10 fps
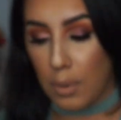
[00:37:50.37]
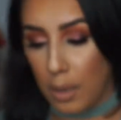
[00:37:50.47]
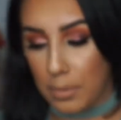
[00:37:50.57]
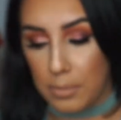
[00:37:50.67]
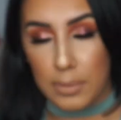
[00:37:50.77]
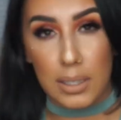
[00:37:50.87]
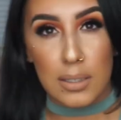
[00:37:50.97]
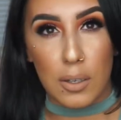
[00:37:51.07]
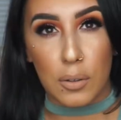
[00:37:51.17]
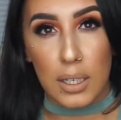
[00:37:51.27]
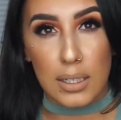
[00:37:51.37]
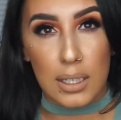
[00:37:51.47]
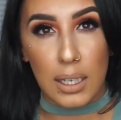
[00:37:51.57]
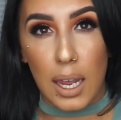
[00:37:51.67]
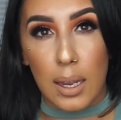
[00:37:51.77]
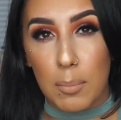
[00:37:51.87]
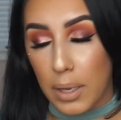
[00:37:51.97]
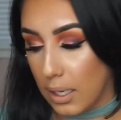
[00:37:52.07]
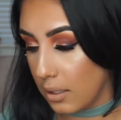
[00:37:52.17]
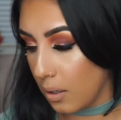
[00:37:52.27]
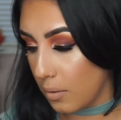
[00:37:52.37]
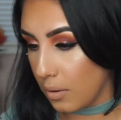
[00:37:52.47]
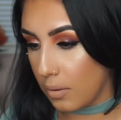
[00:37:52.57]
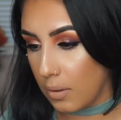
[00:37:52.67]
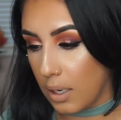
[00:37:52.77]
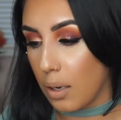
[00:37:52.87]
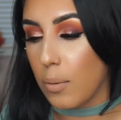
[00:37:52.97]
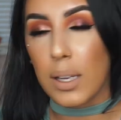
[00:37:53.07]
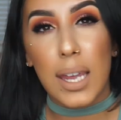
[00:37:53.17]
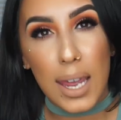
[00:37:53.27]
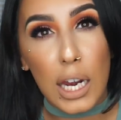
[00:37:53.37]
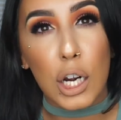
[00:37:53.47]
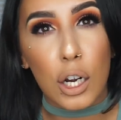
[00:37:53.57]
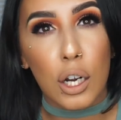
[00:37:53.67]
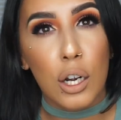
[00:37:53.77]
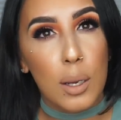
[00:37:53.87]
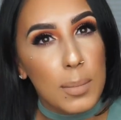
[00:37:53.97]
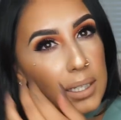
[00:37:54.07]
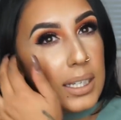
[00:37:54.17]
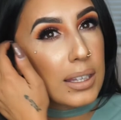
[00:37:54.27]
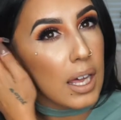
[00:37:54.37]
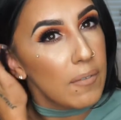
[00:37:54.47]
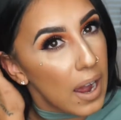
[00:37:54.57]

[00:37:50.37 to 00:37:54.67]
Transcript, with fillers: probably so late to the game, but don't I don't care because I love